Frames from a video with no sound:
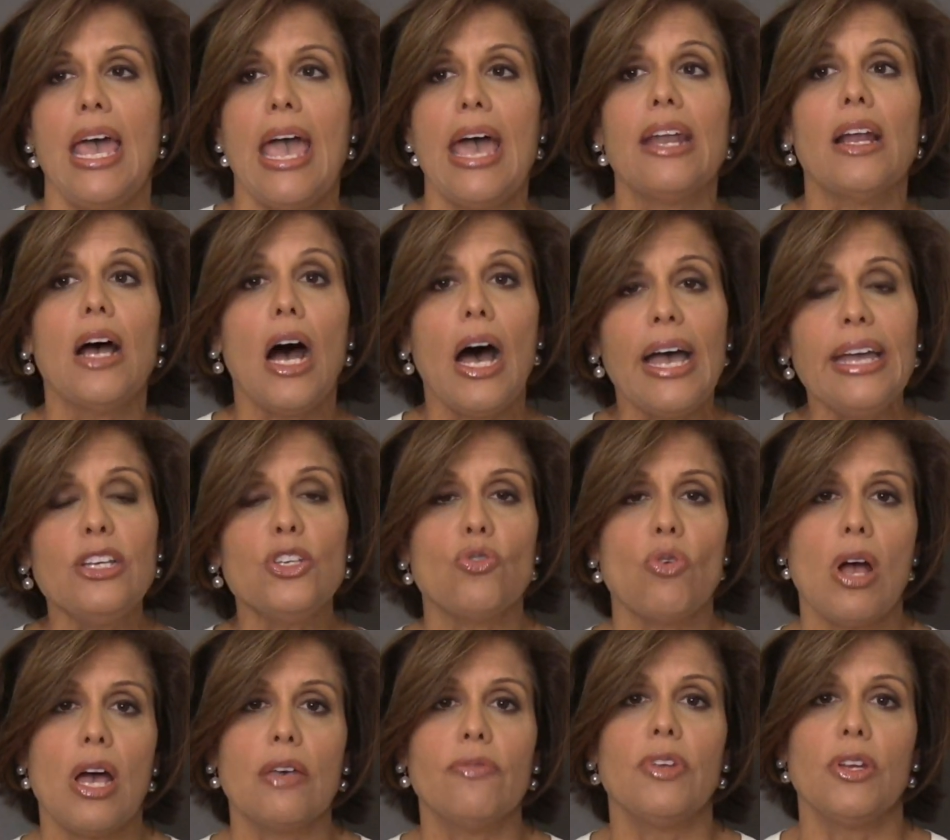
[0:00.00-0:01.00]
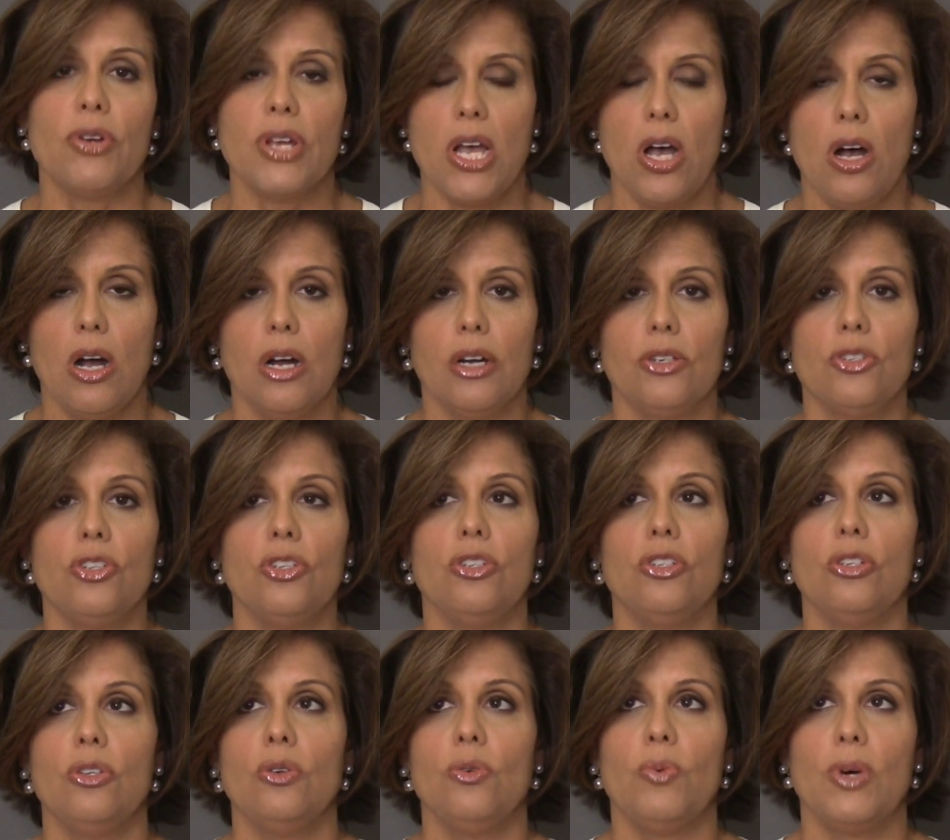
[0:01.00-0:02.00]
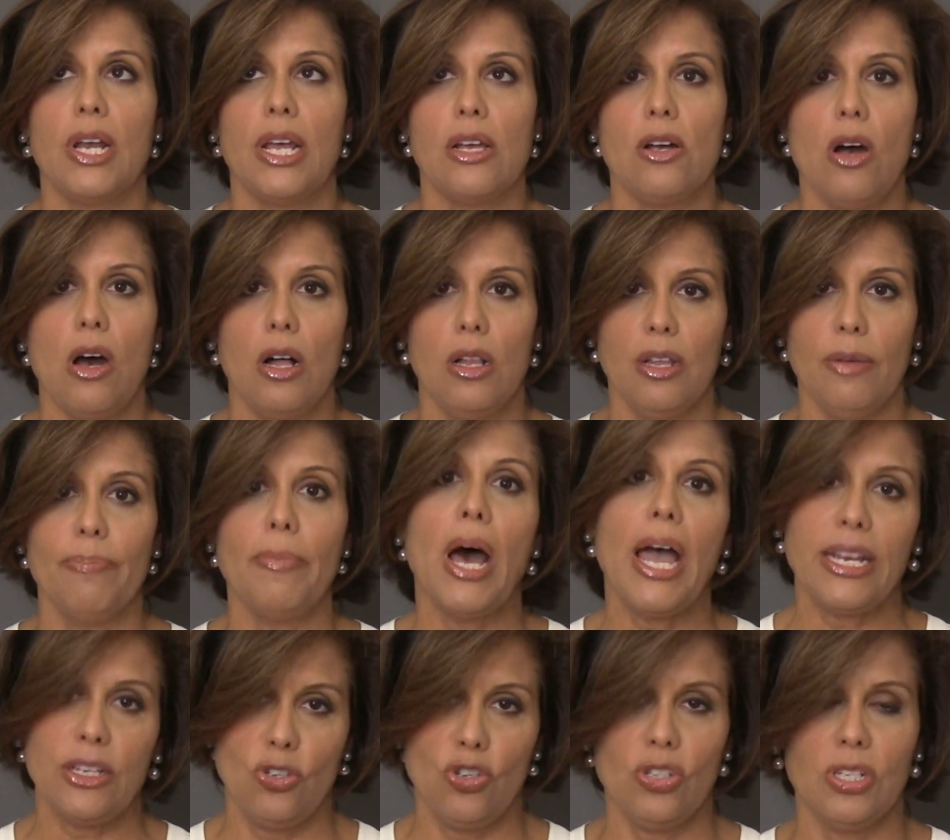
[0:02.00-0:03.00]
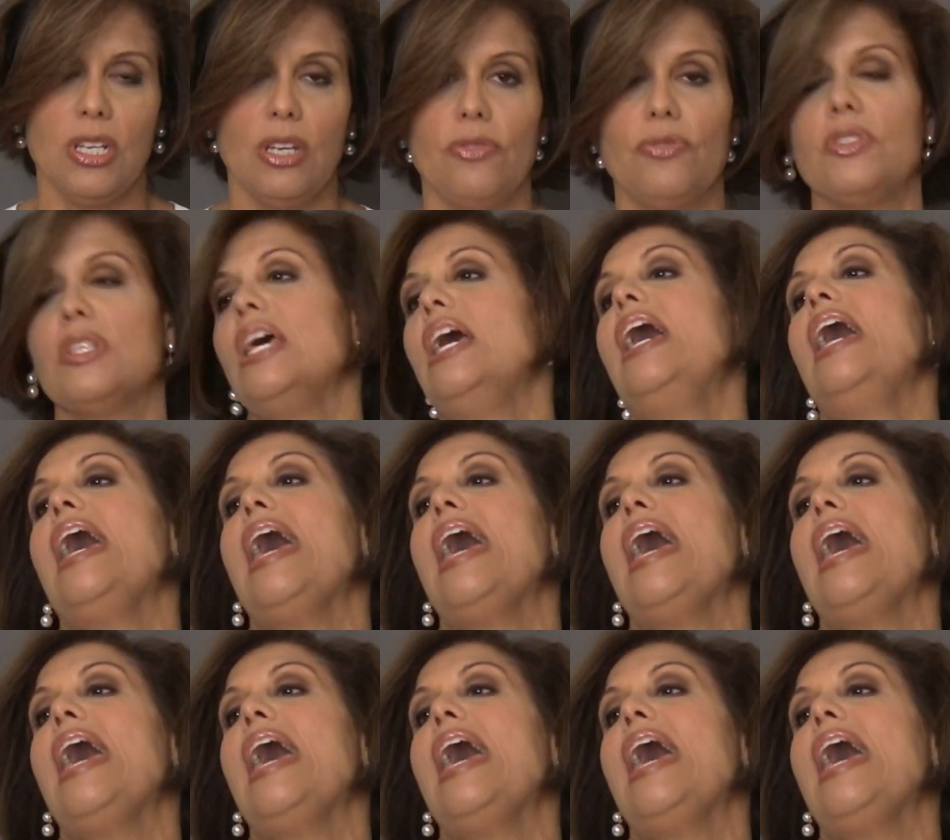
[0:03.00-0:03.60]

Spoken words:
And I try very hard to do what I call a mind shift.